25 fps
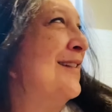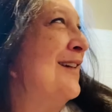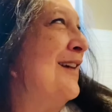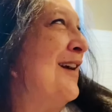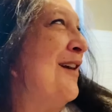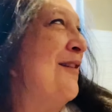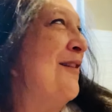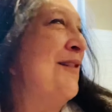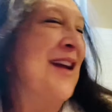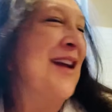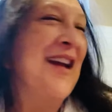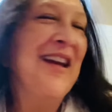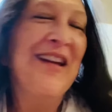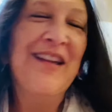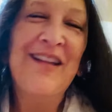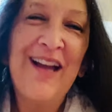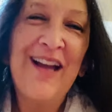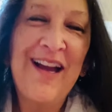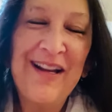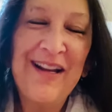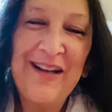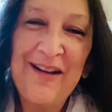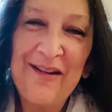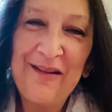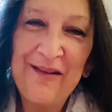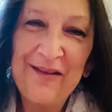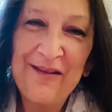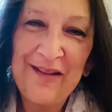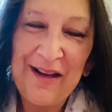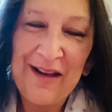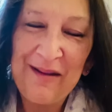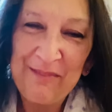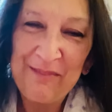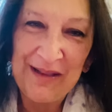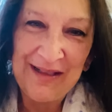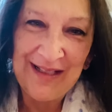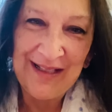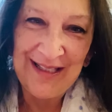Okay, I know
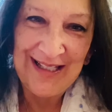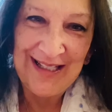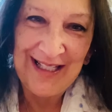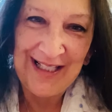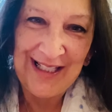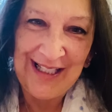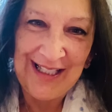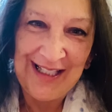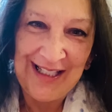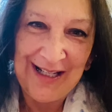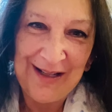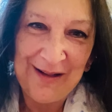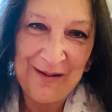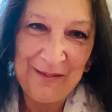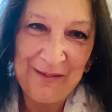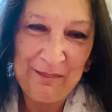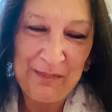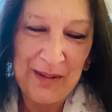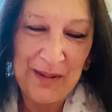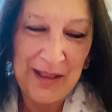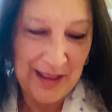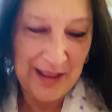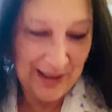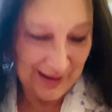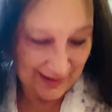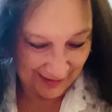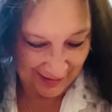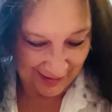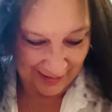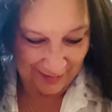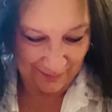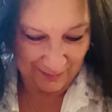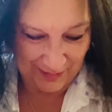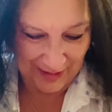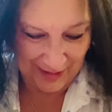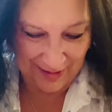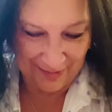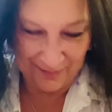I'm being silly now, but
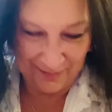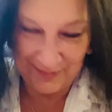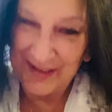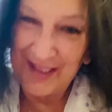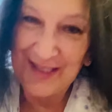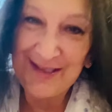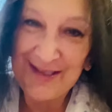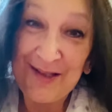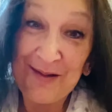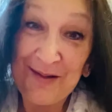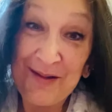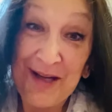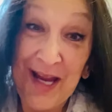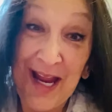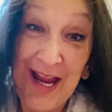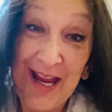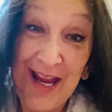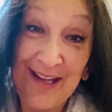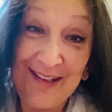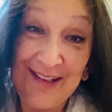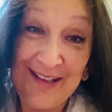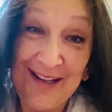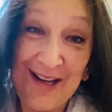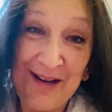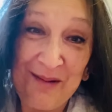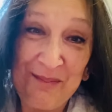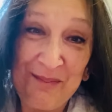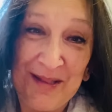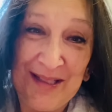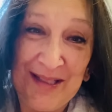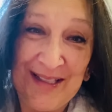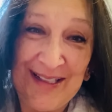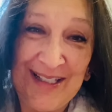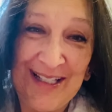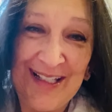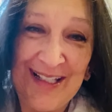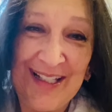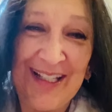sometimes that's okay. You got to be
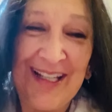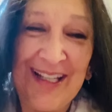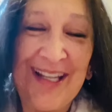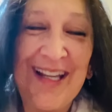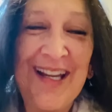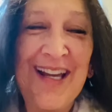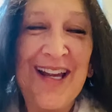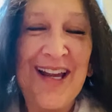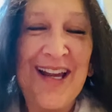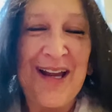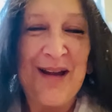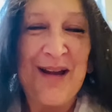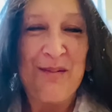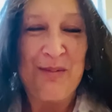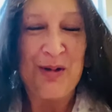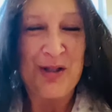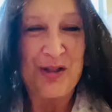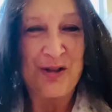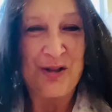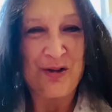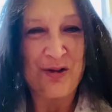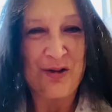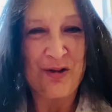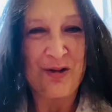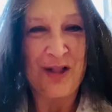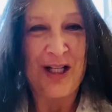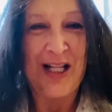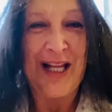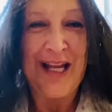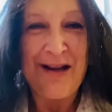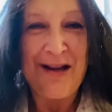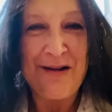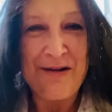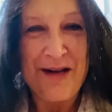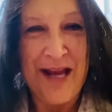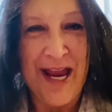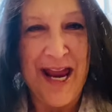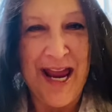silly. Put your
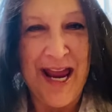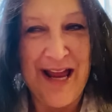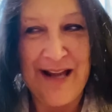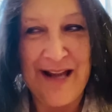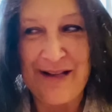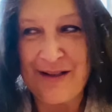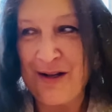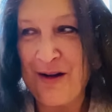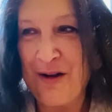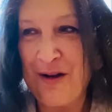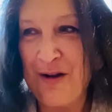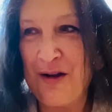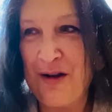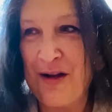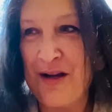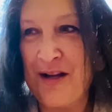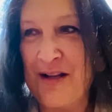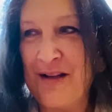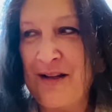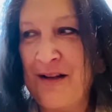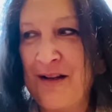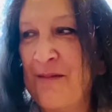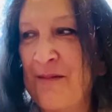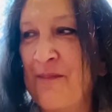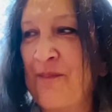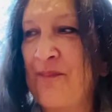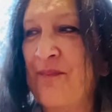clown hat on.